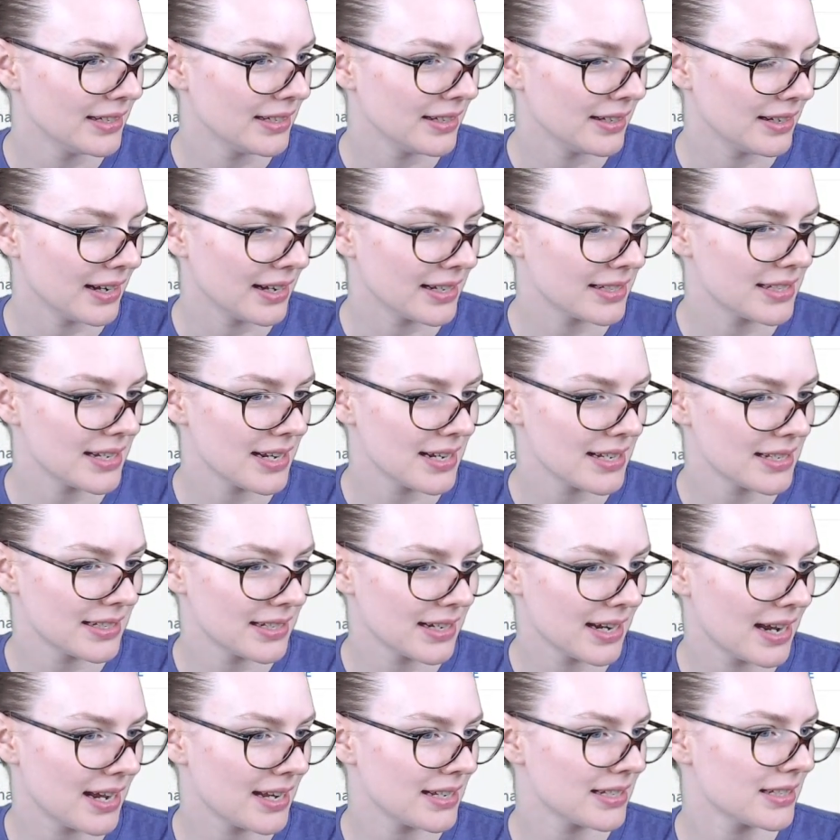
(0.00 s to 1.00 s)
Yes, yes,
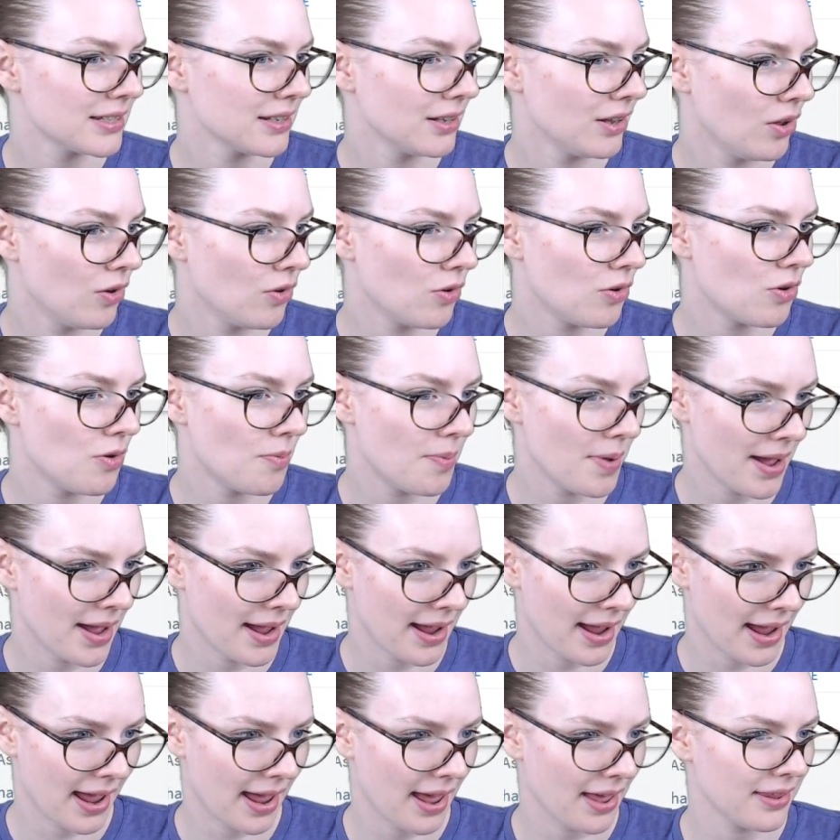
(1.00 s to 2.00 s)
yes, local
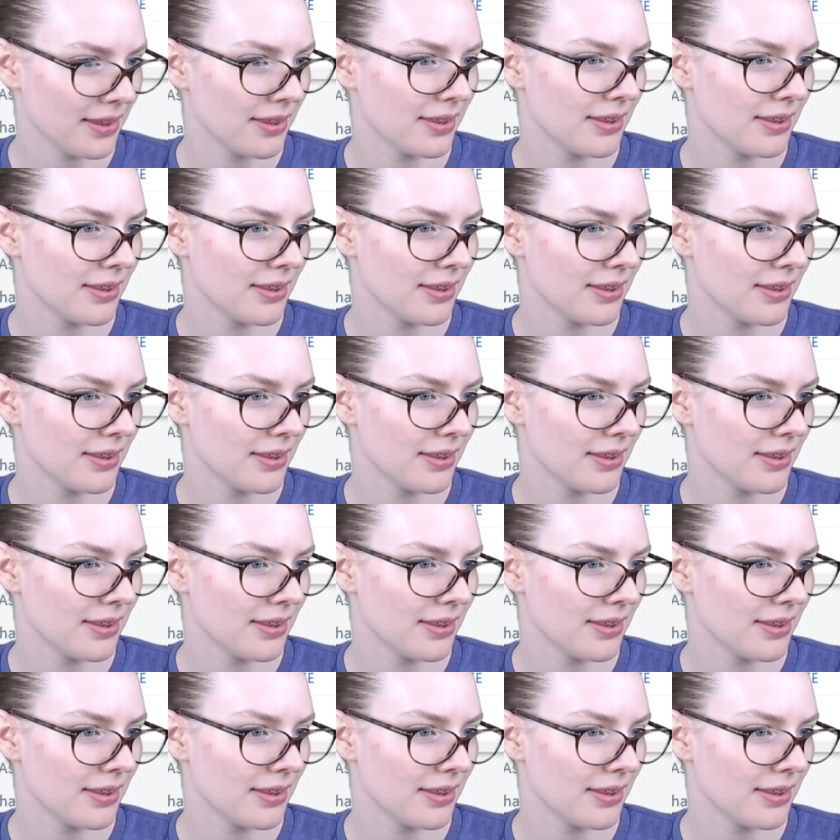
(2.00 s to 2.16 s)
path.